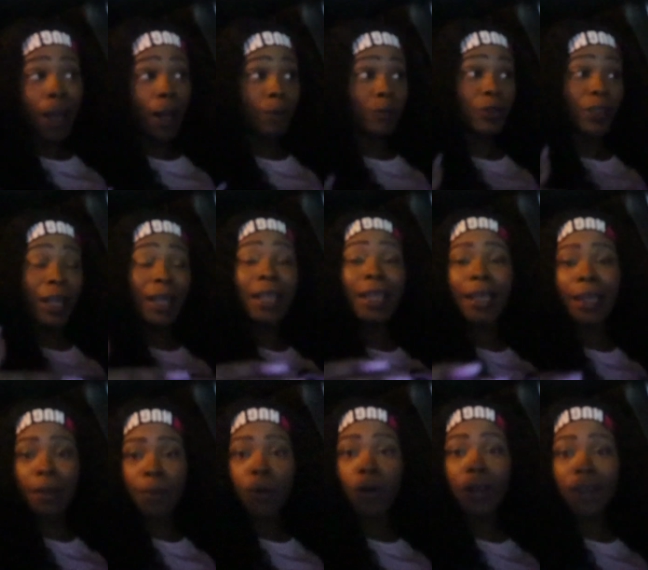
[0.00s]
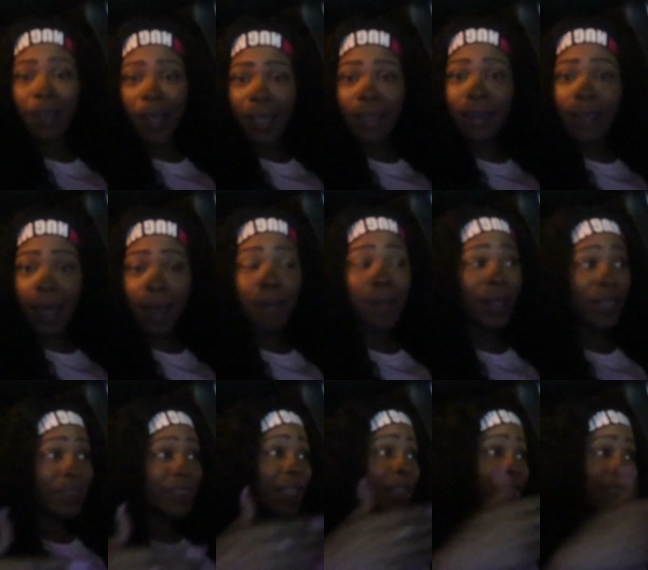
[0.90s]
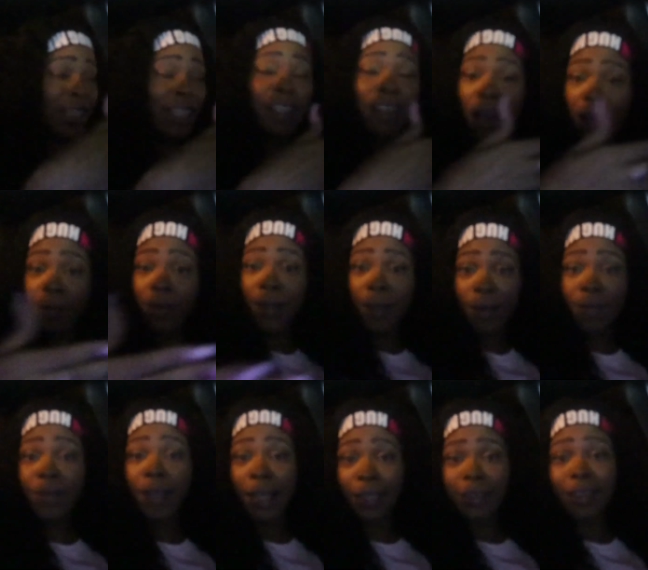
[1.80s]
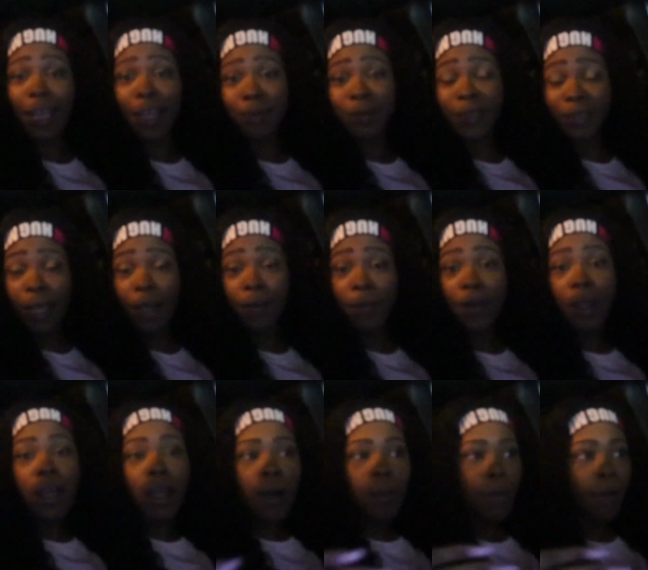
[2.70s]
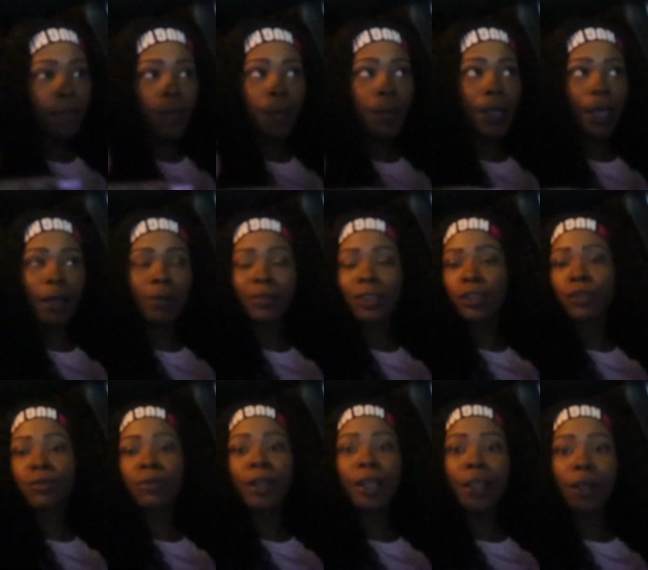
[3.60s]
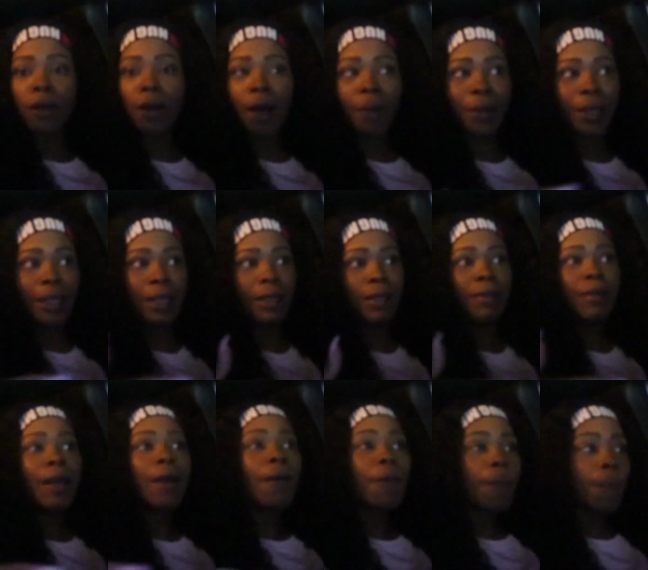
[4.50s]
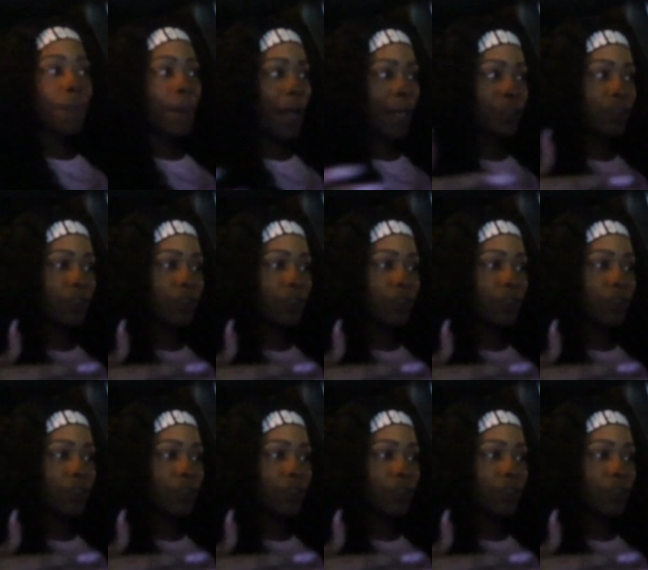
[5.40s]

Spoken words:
I'm trying to get more like that because I see y'all love that type stuff. But for me, I'm just real. I mean, I